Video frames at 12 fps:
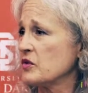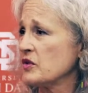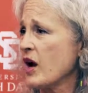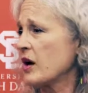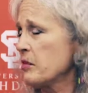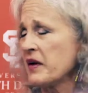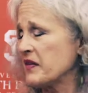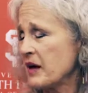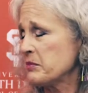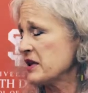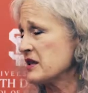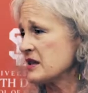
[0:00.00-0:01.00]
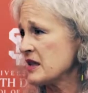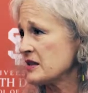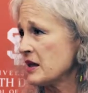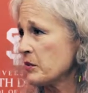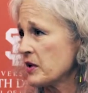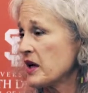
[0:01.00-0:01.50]
talk about that because that's
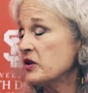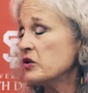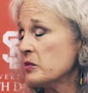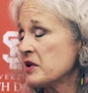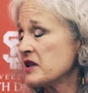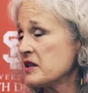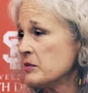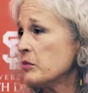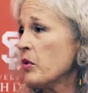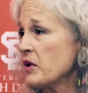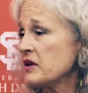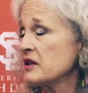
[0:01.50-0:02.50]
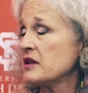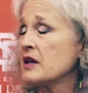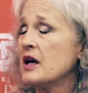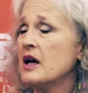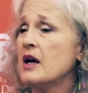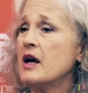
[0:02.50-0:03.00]
not what I do, but it's important.
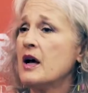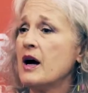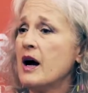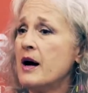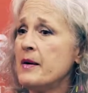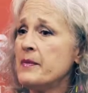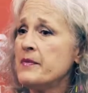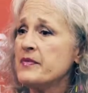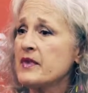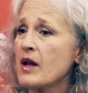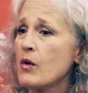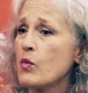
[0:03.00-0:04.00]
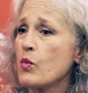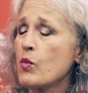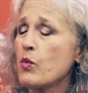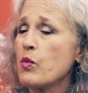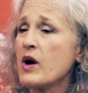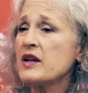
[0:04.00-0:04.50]

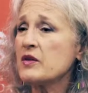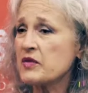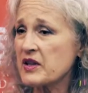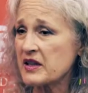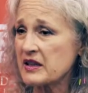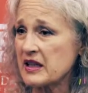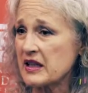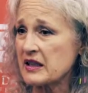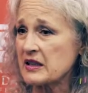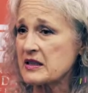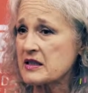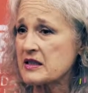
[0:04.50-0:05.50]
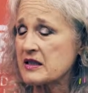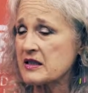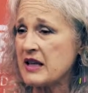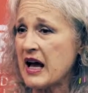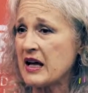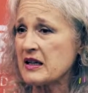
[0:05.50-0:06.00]
One of the things
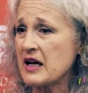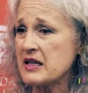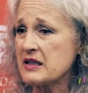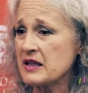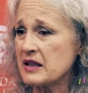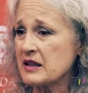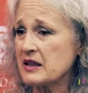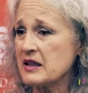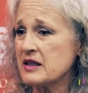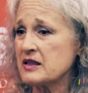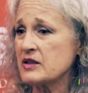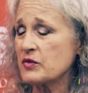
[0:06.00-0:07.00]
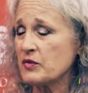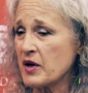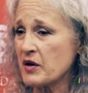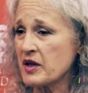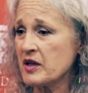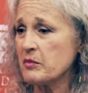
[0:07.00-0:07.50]
that I think is
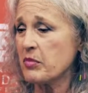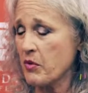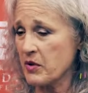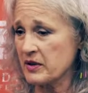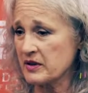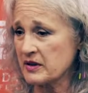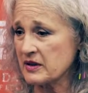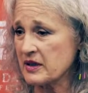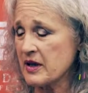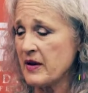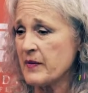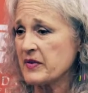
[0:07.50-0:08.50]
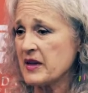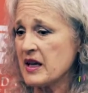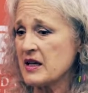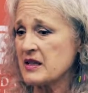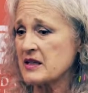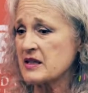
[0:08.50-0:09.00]
very important
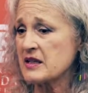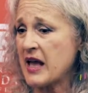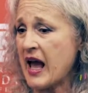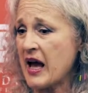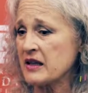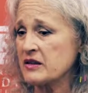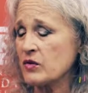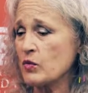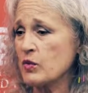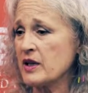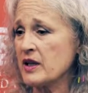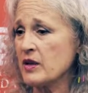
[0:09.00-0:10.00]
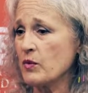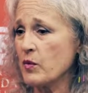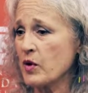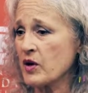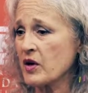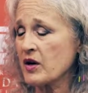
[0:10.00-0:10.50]
is that we
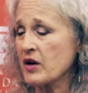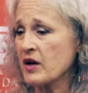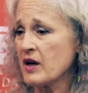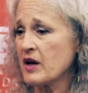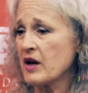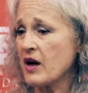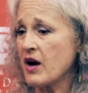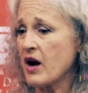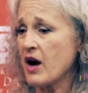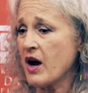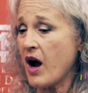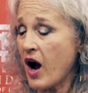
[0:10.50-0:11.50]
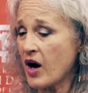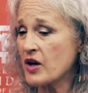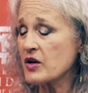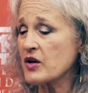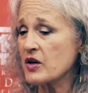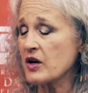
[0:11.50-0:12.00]
work
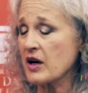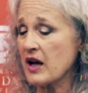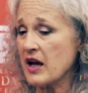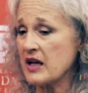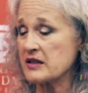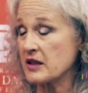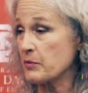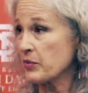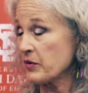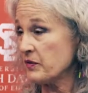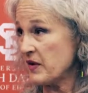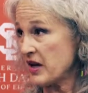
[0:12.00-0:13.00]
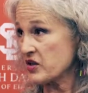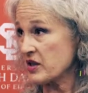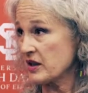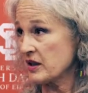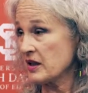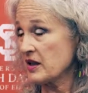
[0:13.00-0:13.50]
harder as a
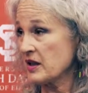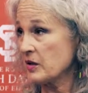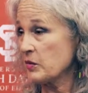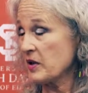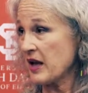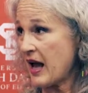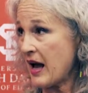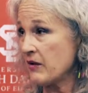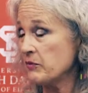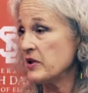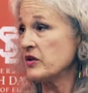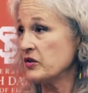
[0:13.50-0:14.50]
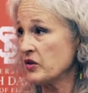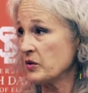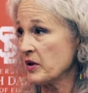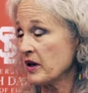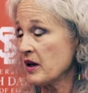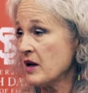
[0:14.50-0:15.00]
profession than we have been
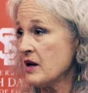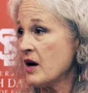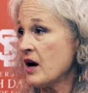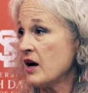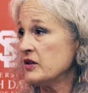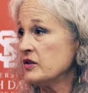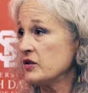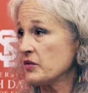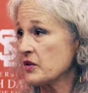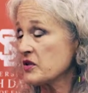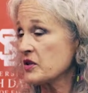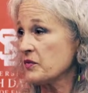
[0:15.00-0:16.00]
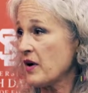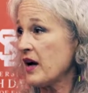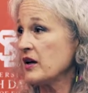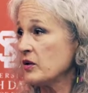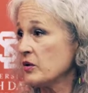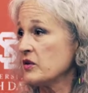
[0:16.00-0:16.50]
doing on
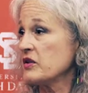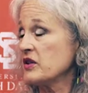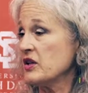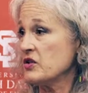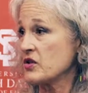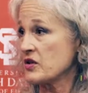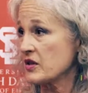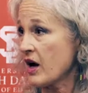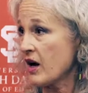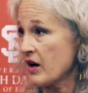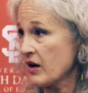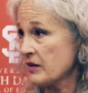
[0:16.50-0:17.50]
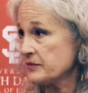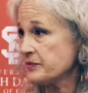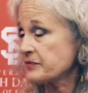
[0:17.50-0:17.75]
diversifying who the teachers are.